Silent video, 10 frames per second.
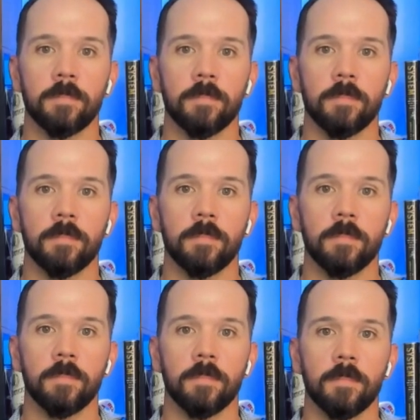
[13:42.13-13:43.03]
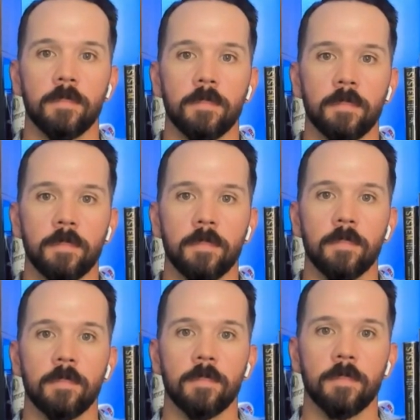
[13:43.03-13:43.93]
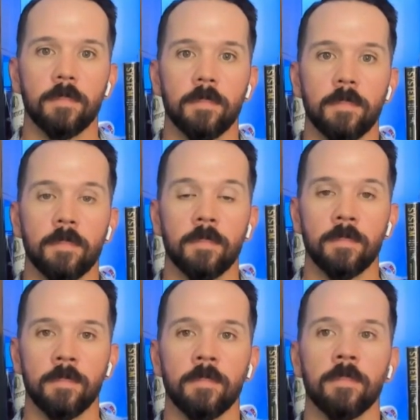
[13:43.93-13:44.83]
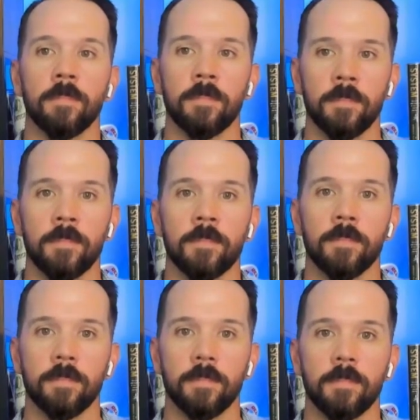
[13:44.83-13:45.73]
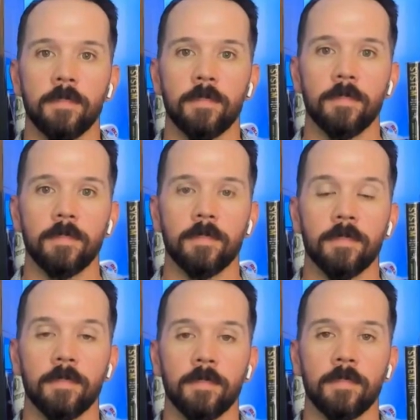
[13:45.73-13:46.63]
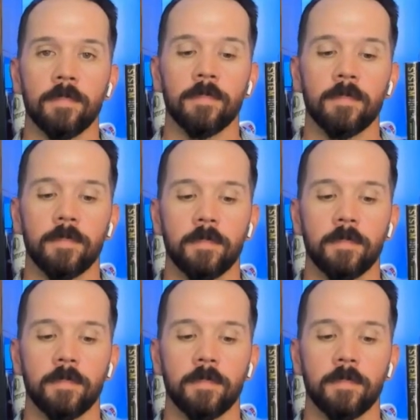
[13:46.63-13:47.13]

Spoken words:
(not speaking)